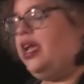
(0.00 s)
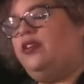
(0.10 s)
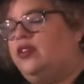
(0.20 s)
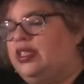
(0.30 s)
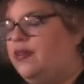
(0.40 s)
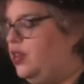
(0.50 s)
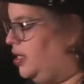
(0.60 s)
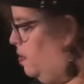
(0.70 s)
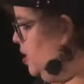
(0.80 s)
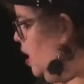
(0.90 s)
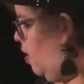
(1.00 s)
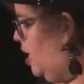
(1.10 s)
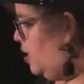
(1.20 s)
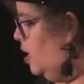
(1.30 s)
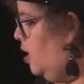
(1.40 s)
and there's several
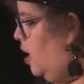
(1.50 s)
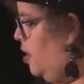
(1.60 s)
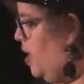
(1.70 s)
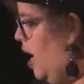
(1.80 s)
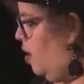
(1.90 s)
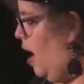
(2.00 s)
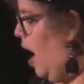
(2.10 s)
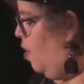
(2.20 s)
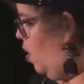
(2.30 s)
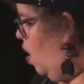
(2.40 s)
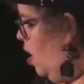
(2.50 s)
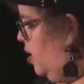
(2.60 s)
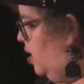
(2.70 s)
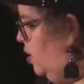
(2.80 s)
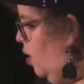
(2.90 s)
cemeteries that are out
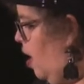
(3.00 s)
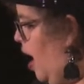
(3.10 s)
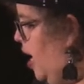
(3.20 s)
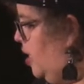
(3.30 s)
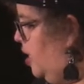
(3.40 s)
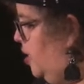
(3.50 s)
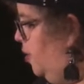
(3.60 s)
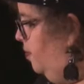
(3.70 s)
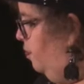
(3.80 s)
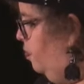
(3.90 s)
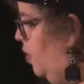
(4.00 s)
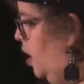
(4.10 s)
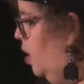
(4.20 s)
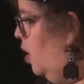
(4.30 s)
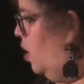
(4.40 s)
on Star Island.
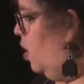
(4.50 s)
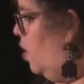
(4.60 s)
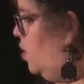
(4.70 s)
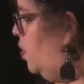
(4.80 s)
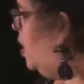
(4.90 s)
So